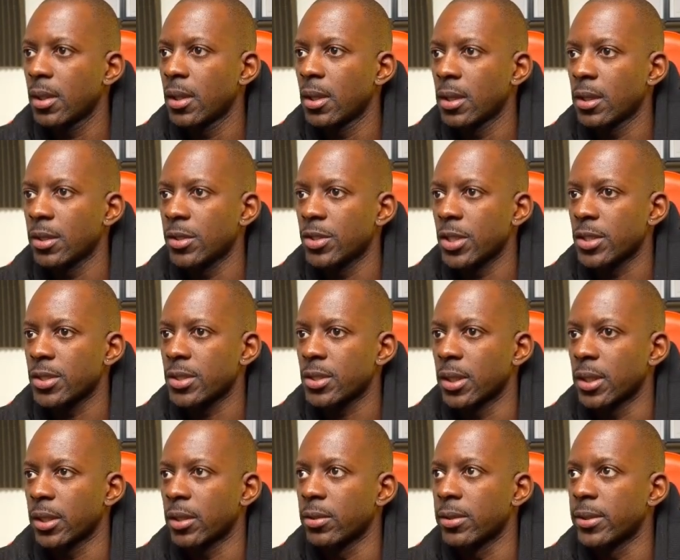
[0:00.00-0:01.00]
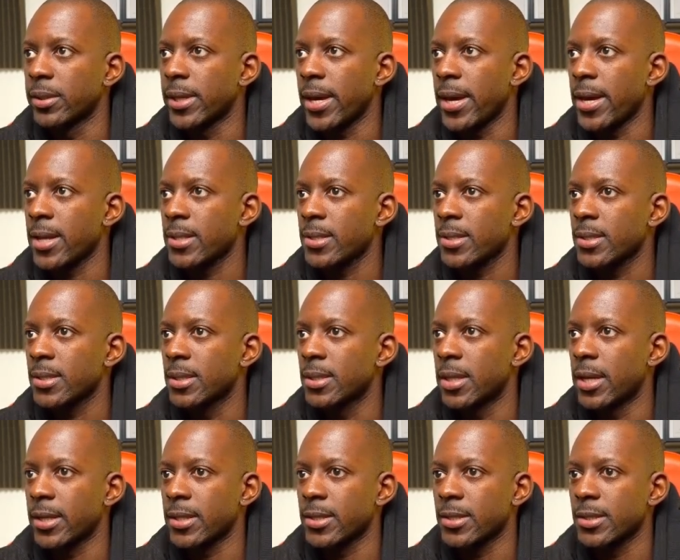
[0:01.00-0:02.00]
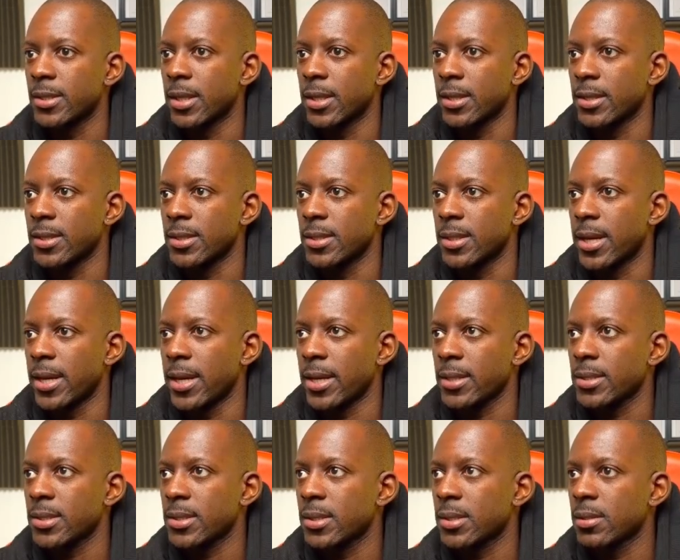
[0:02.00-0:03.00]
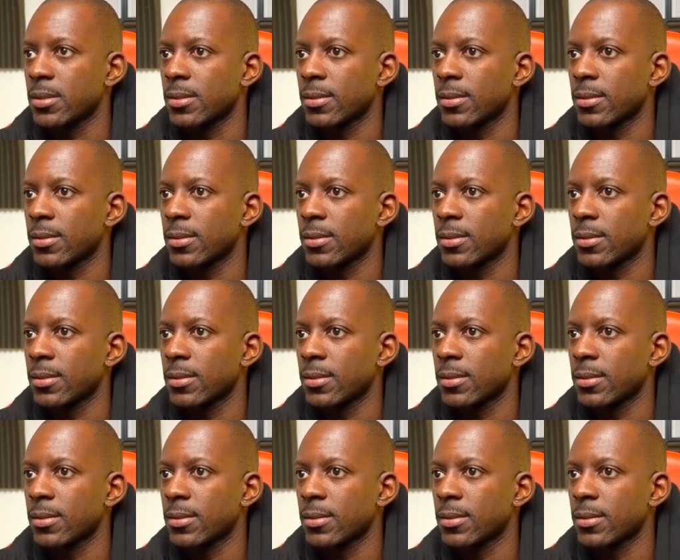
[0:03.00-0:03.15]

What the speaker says: We'll just click on next, next, next, next.